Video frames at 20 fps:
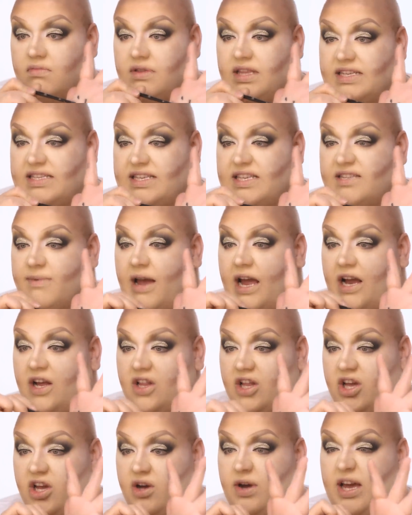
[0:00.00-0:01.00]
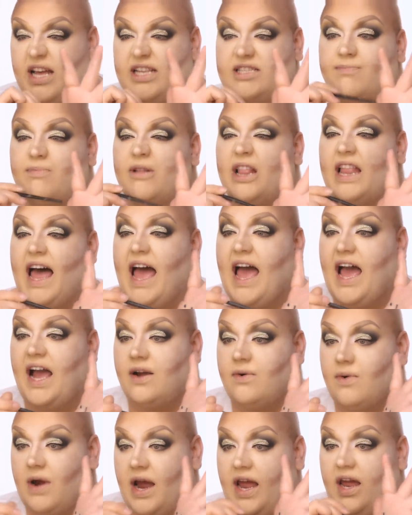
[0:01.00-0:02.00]
this is my glue. It's
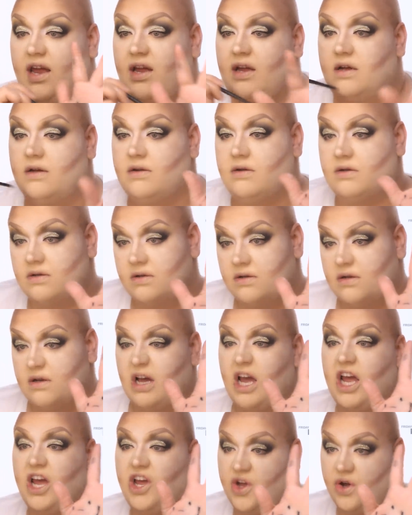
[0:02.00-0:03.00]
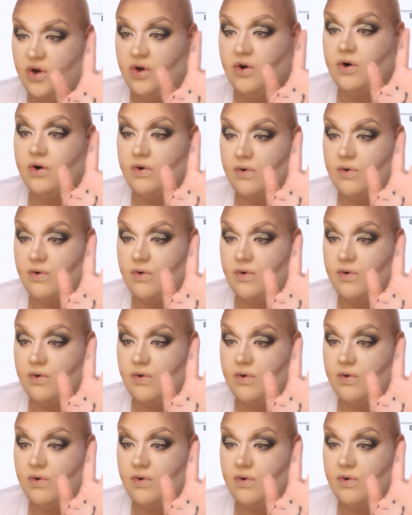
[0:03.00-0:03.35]
black, right? Ooh,